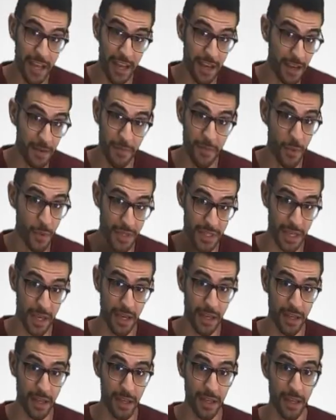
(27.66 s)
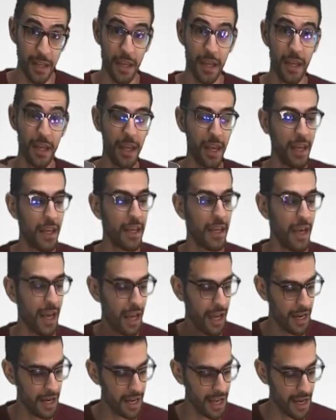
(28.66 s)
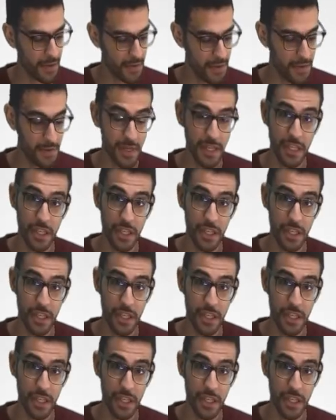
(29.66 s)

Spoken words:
of IASTM. We will talk about the